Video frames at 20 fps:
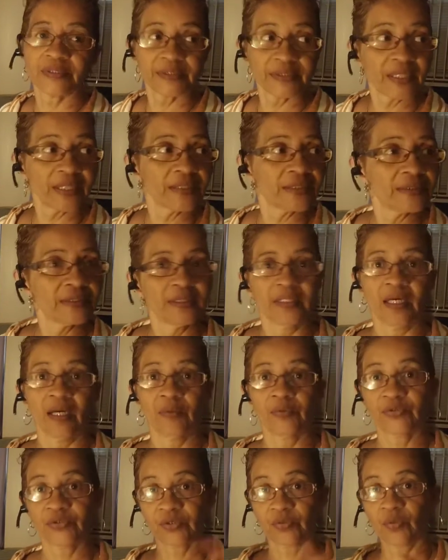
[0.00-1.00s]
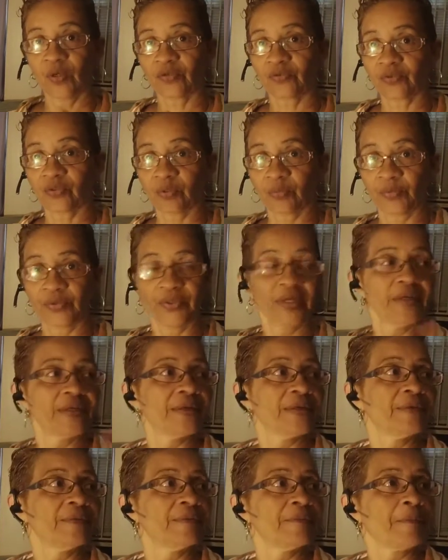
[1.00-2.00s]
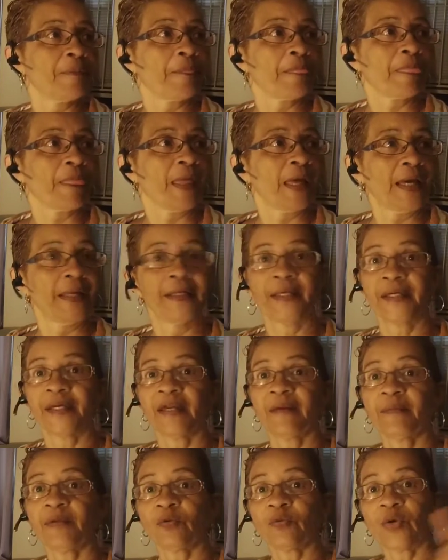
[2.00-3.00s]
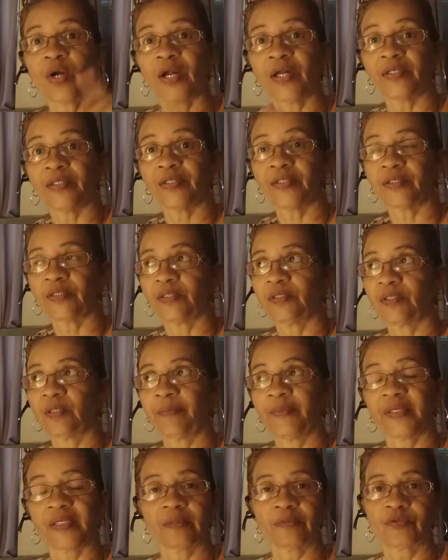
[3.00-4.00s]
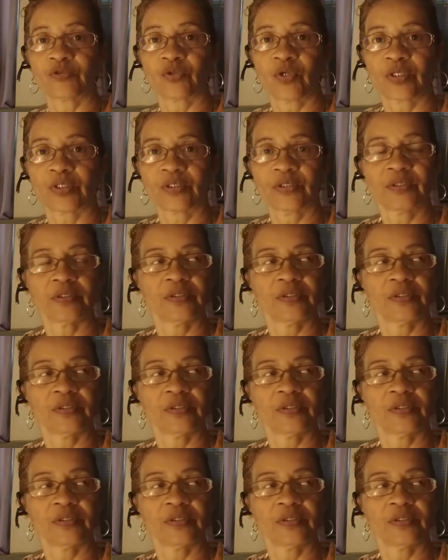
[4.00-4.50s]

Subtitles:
Then I was gonna walk to the bodega, and they gave me a ride in the pickup truck.